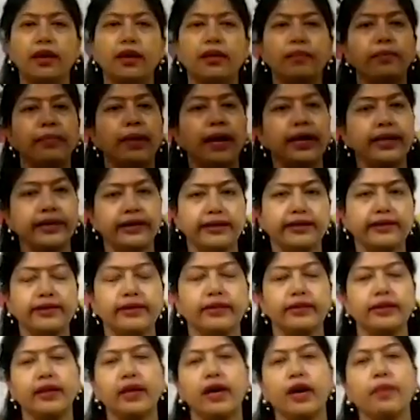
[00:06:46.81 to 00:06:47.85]
Pattern.
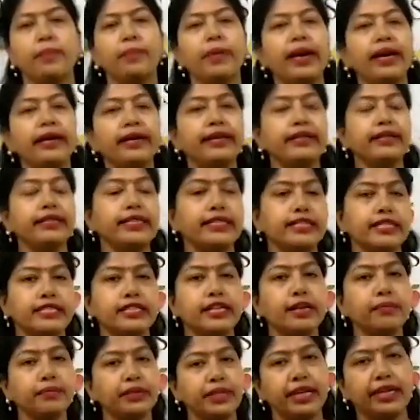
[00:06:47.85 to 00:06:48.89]
A pattern is
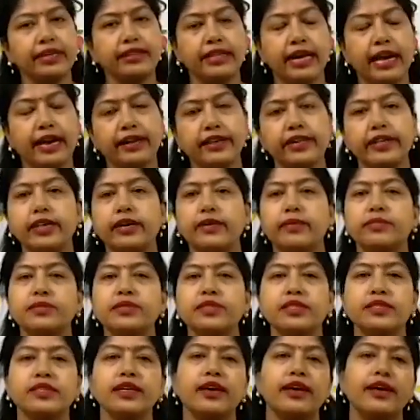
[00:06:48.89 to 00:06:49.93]
something that
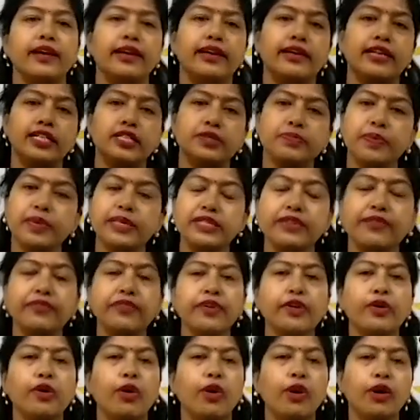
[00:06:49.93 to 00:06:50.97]
comes in a
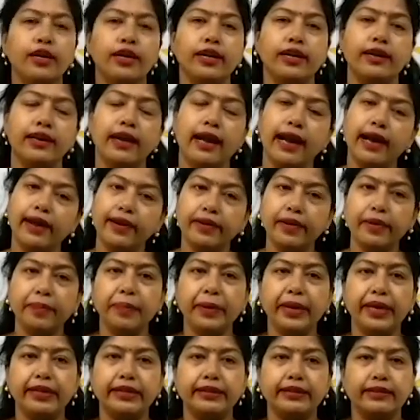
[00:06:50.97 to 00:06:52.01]
specific order and
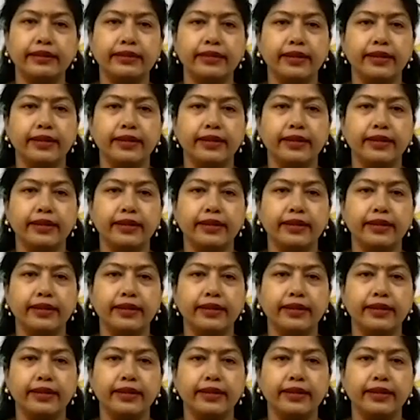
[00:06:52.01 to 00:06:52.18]
repeat.